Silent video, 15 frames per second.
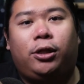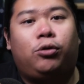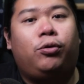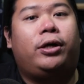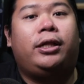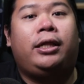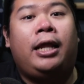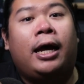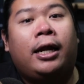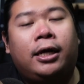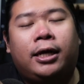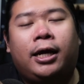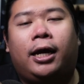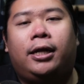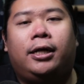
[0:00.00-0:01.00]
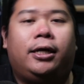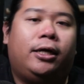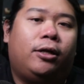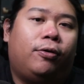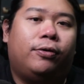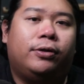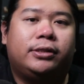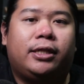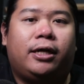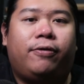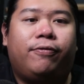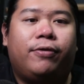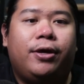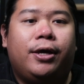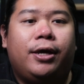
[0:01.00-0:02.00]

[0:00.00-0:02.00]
into another color and all the stuff.